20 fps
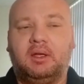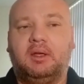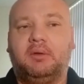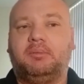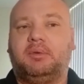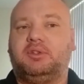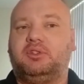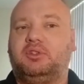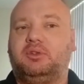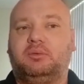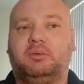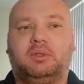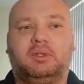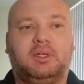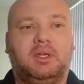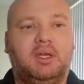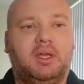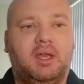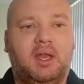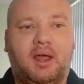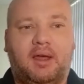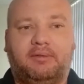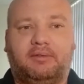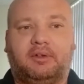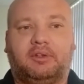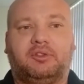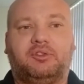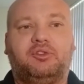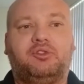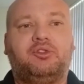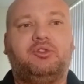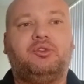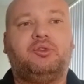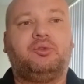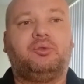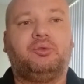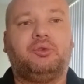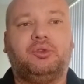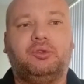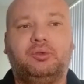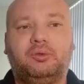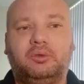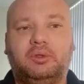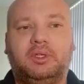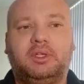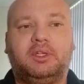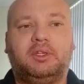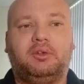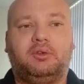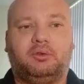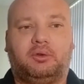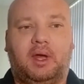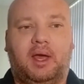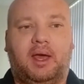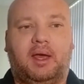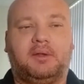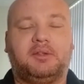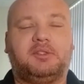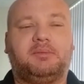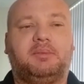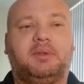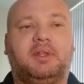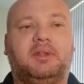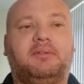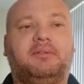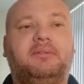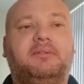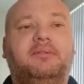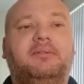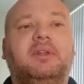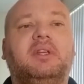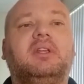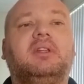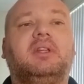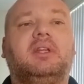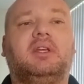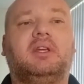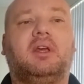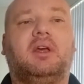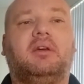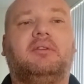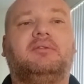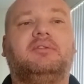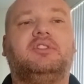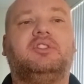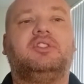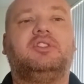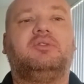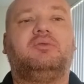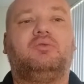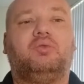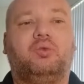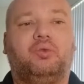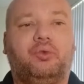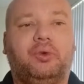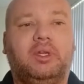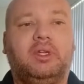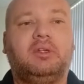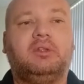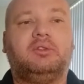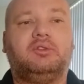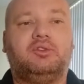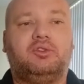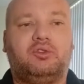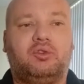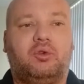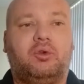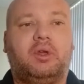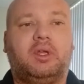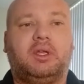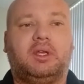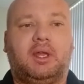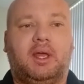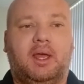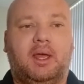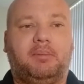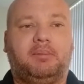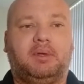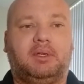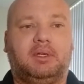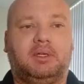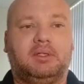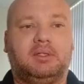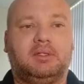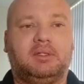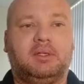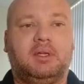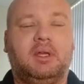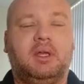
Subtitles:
but you will never truly grasp the feeling of real joy and happiness